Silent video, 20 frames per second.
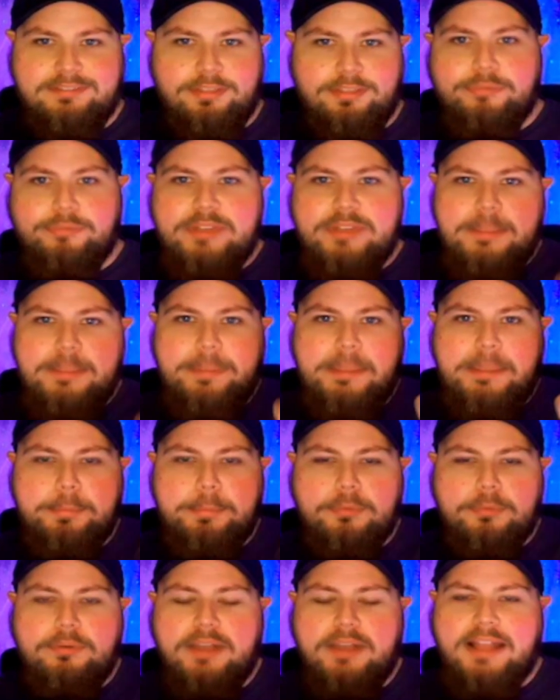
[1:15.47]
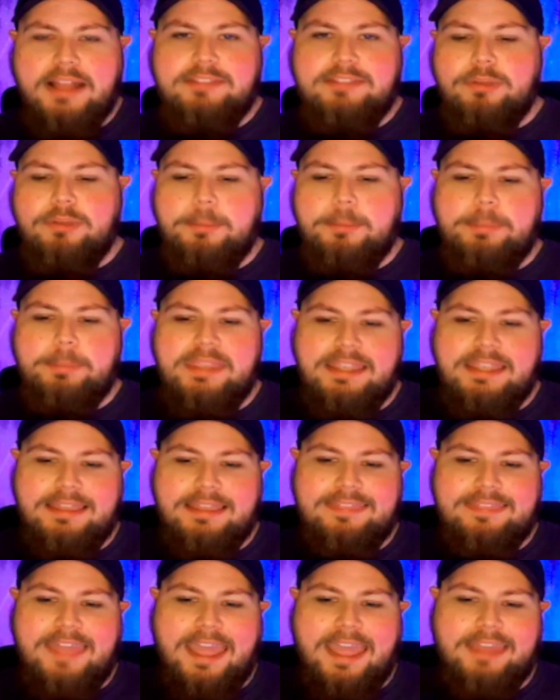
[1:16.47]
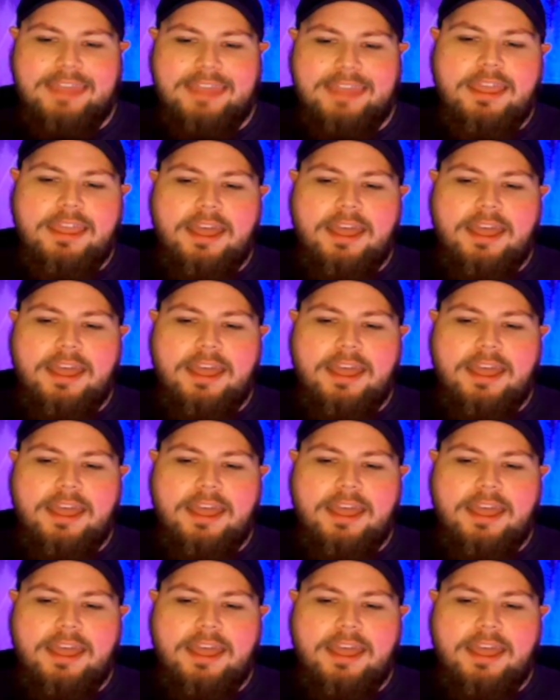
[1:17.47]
three people got to compete in that,